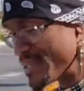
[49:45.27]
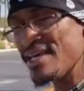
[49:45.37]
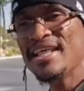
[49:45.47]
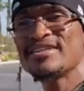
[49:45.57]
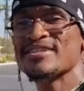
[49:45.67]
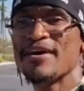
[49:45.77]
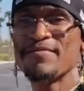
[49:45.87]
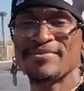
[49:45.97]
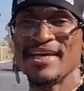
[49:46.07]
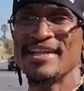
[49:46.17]
but the election
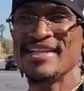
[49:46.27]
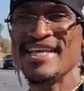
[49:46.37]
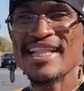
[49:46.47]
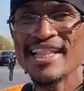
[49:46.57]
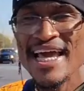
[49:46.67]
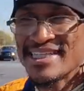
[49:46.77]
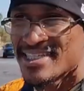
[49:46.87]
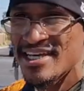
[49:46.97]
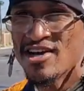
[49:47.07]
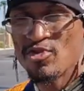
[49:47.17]
have obtained it, the
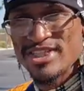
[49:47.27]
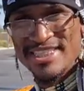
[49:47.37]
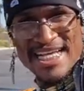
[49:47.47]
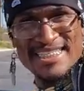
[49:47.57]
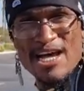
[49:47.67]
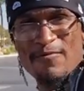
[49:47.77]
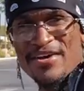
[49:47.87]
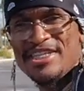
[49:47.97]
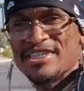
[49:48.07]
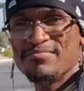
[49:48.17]
elect, which is that
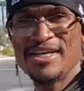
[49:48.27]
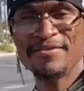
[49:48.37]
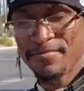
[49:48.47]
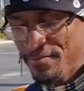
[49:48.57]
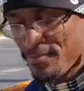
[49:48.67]
salvation, man.